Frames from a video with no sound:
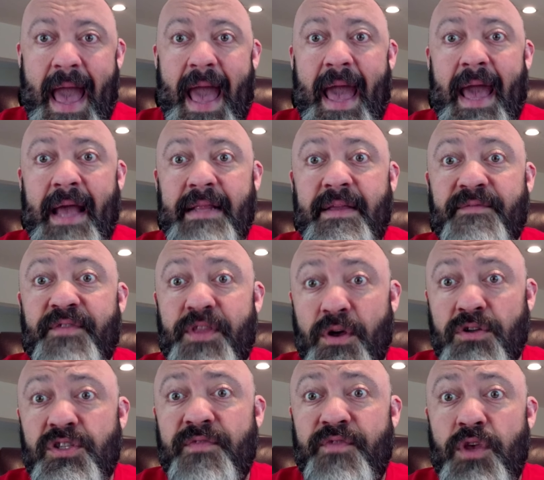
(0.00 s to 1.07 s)
And for
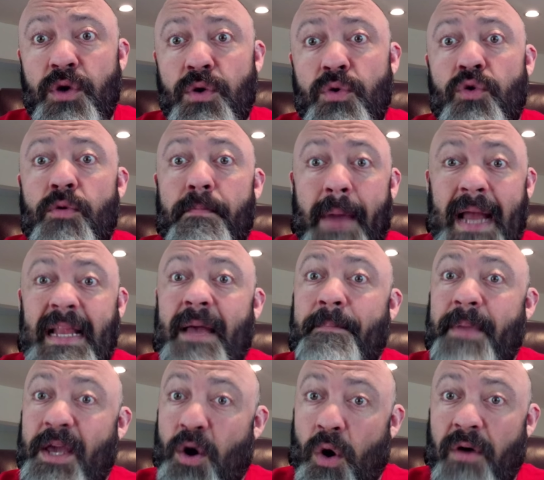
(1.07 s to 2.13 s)
those of you who might not
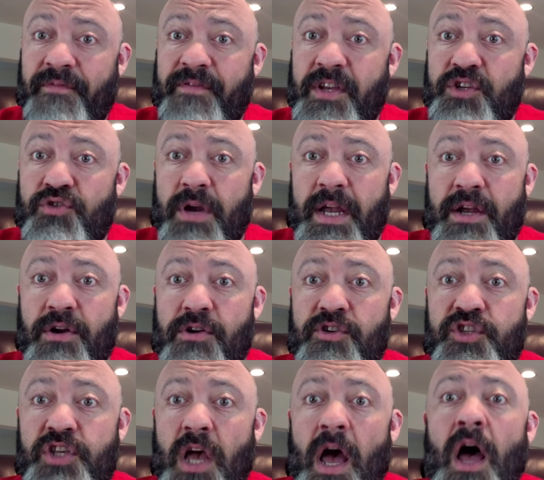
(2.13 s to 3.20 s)
be coffee
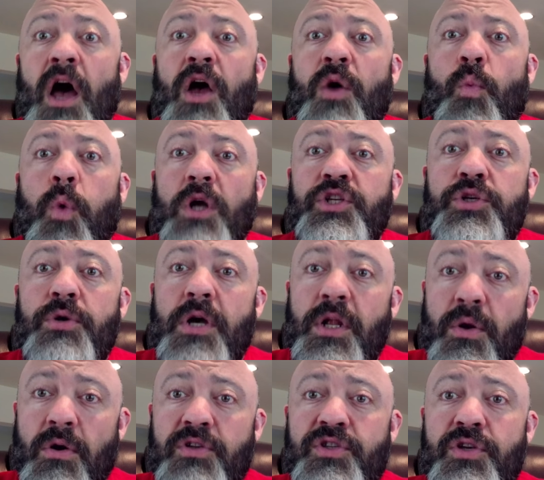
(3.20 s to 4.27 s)
drinkers, what you
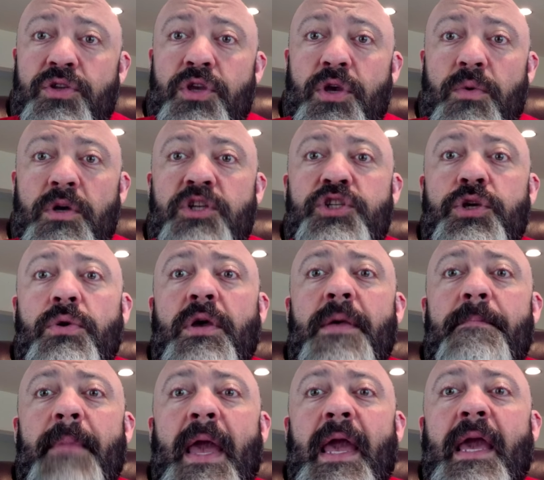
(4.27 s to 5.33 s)
can also do is you
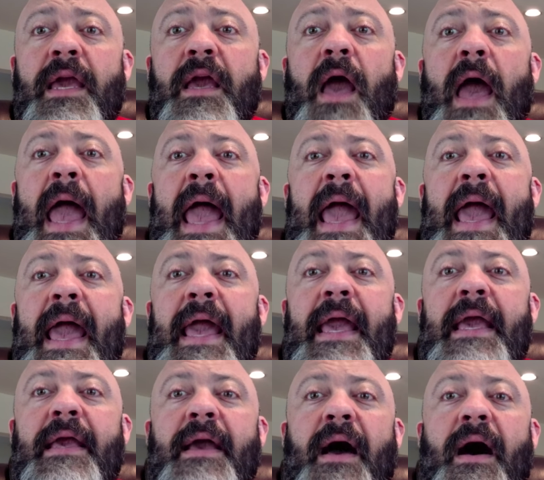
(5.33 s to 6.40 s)
can make
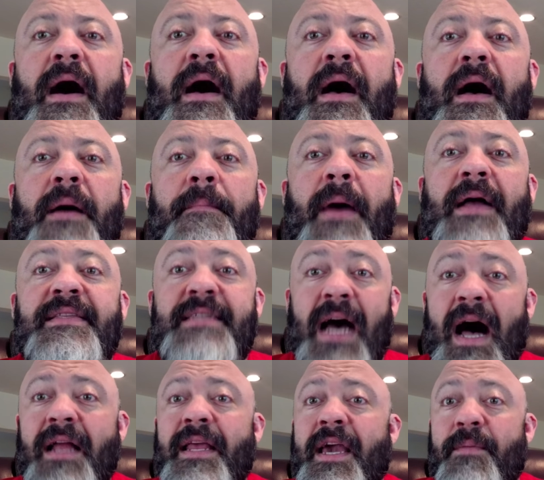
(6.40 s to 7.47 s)
a, um, a
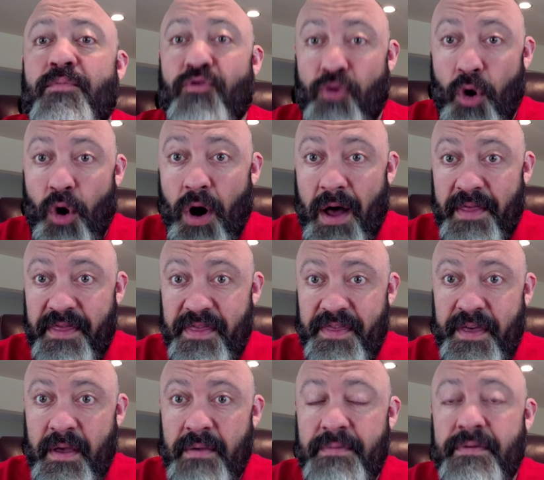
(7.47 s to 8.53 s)
tonic
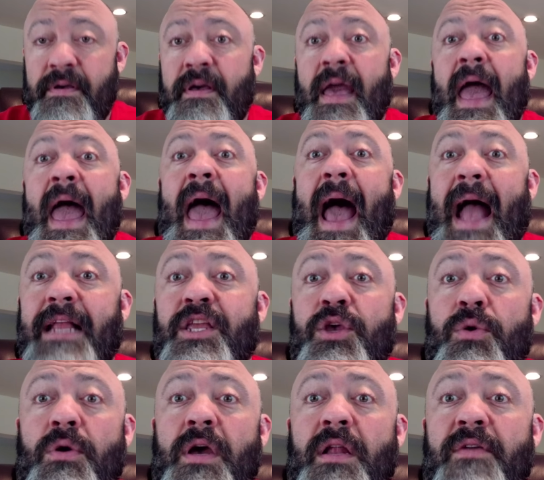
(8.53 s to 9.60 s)
broth and
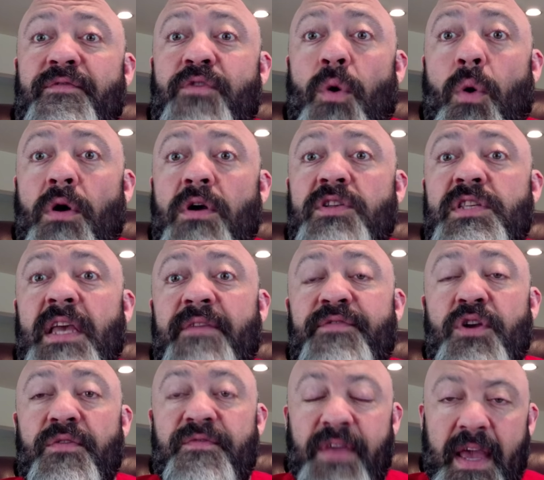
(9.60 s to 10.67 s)
you can of course if
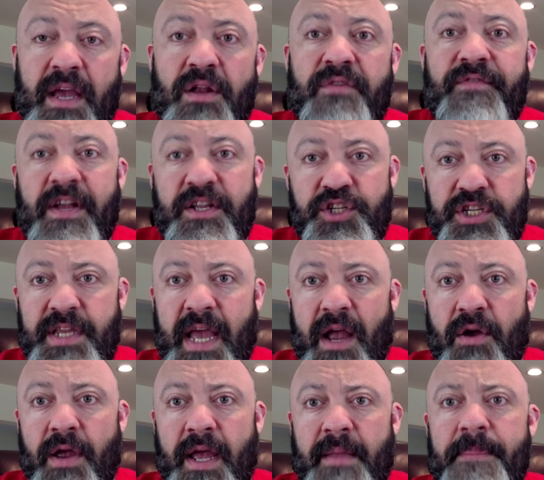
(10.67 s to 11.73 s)
you're vegan or
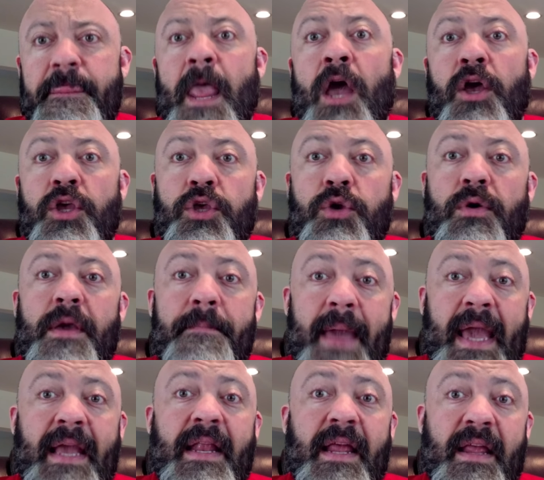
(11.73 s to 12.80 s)
vegetarian you can
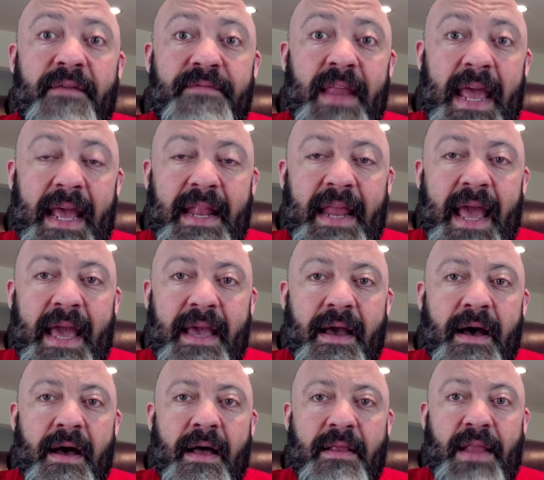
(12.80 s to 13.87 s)
make it in, in a
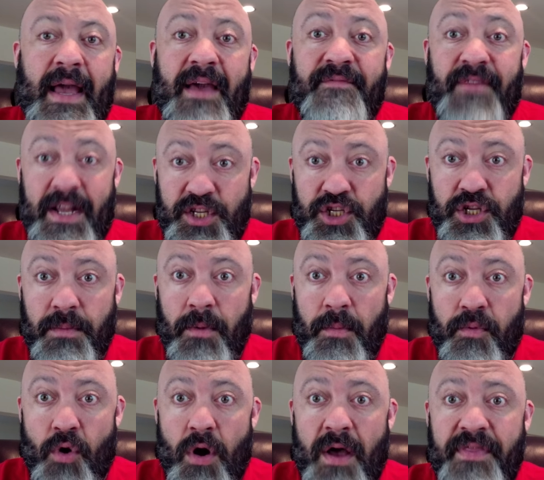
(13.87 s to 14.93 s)
uh, like a vegetable
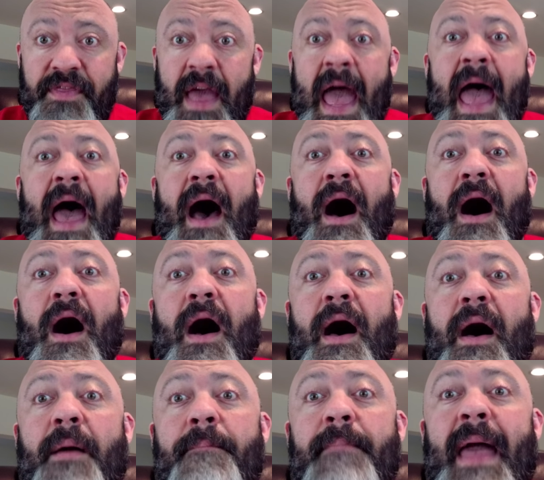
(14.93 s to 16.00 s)
broth
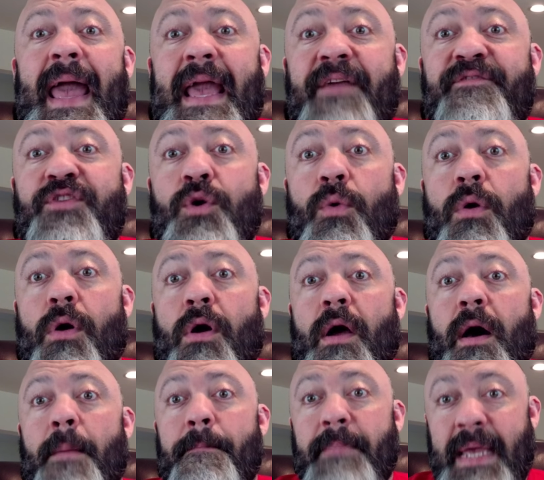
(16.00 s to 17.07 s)
um, if you're
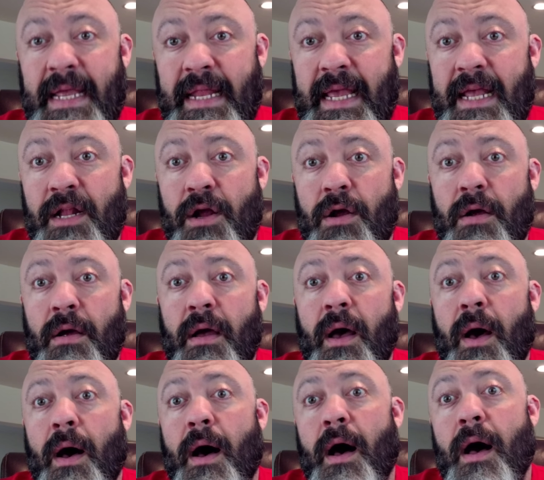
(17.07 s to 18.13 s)
a meat eater
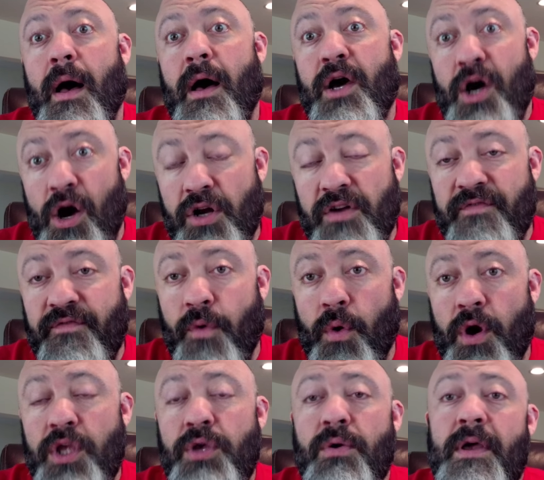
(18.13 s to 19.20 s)
uh, a
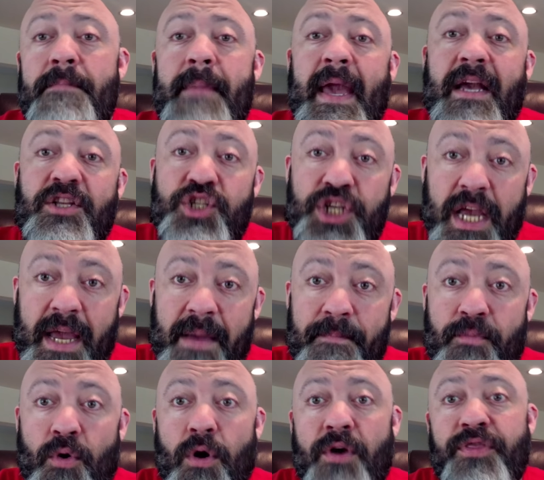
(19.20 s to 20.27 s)
carnivore you can make a chicken
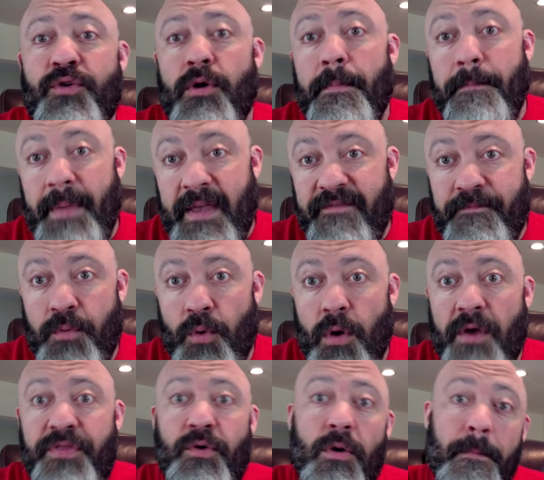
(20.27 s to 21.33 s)
broth or a beef
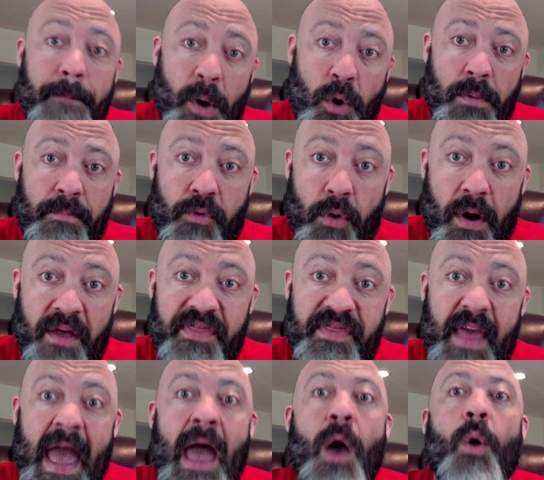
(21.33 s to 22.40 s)
broth or a bone broth
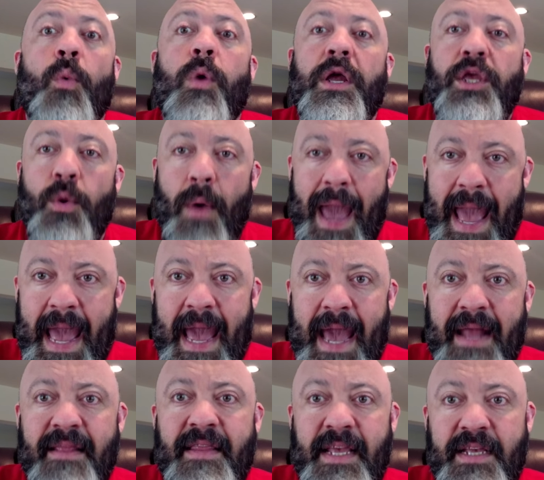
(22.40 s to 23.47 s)
where you
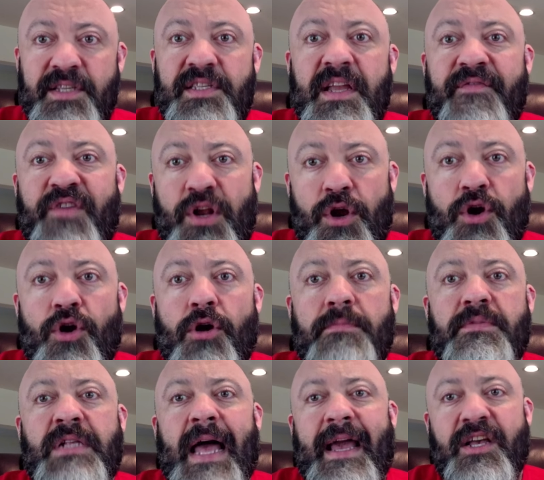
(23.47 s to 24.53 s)
add these different
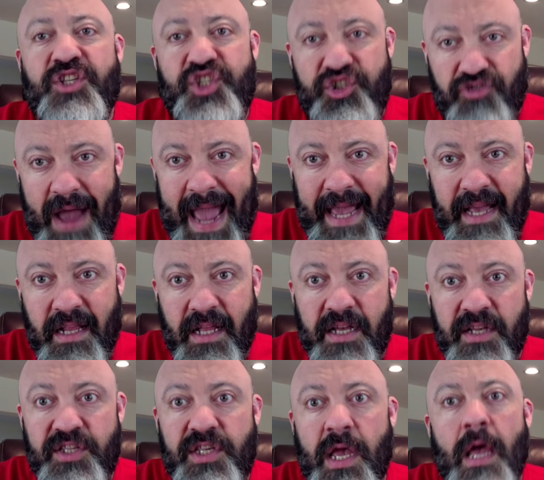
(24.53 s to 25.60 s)
herbs like
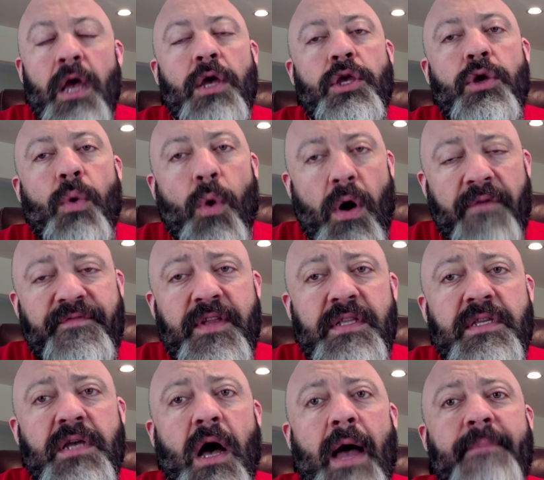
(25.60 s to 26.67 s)
astragalus you
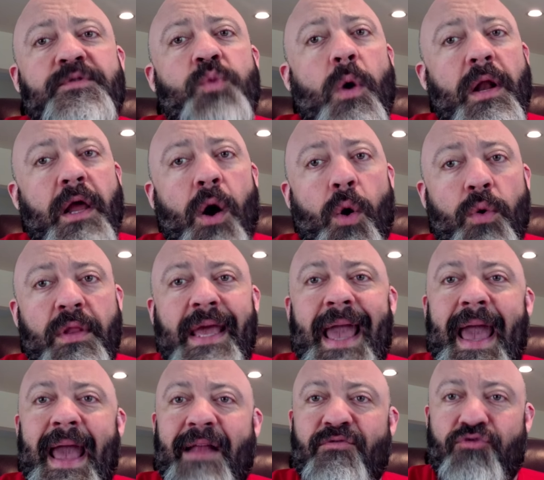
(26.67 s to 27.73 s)
oftentimes want to
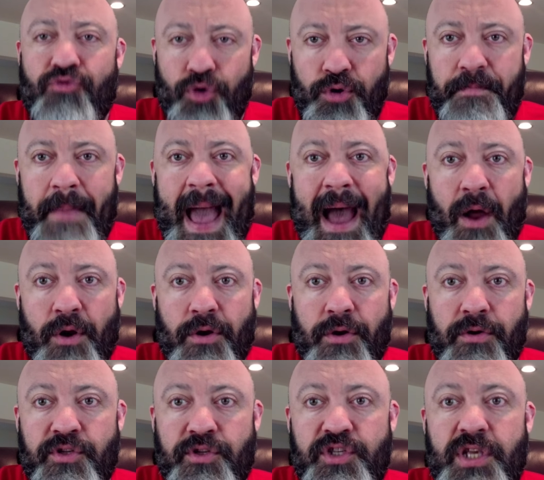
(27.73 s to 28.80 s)
only add root
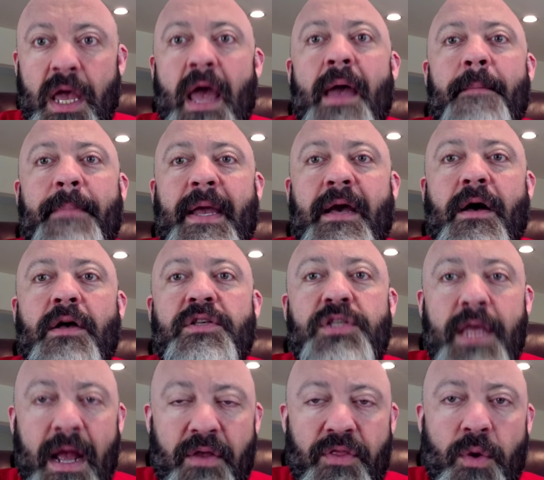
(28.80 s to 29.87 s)
powders because
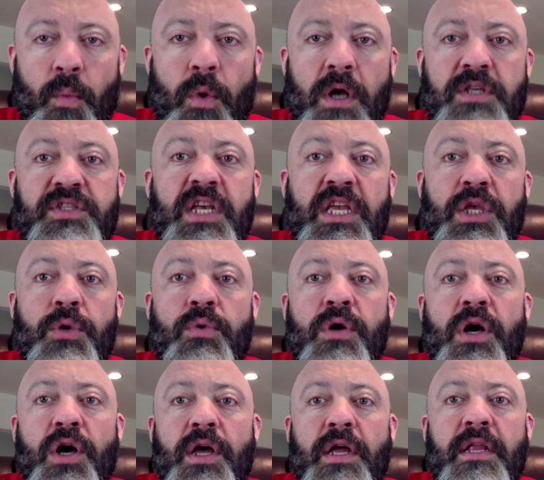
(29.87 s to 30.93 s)
they're the ones that you
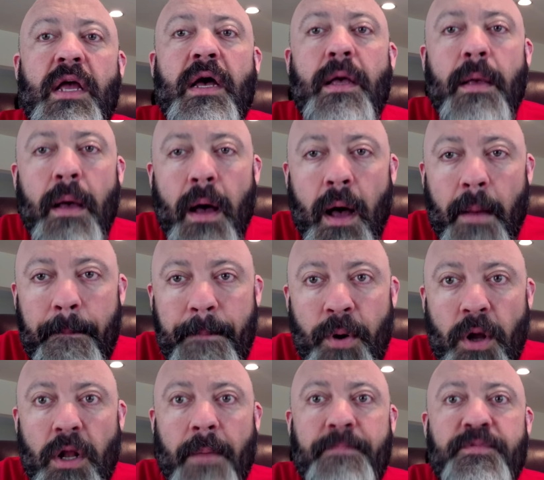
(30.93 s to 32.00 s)
could uh,
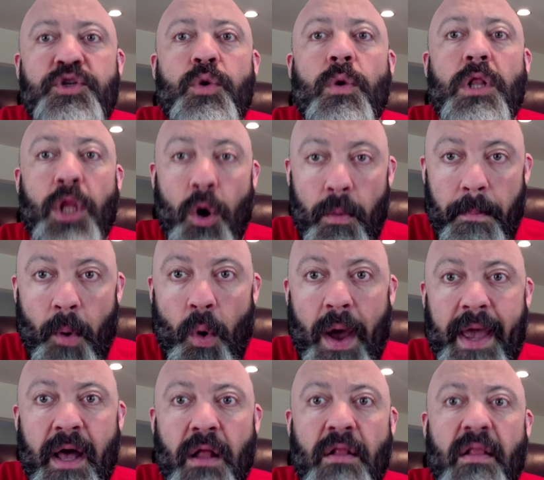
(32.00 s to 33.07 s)
put up to a low
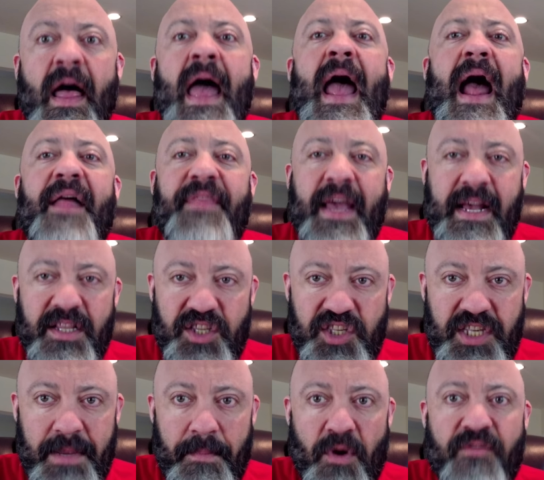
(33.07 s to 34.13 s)
boil and they can
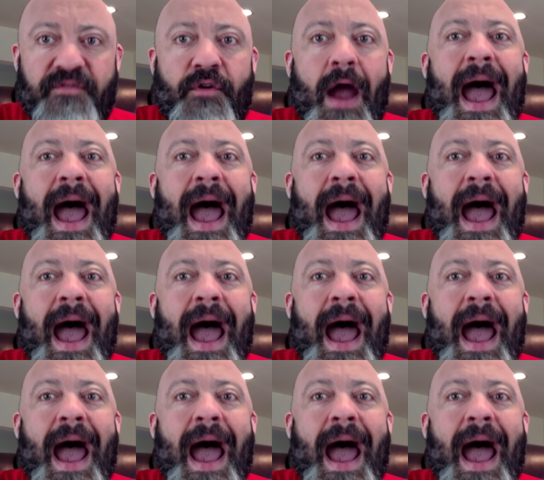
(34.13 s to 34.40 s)
simmer for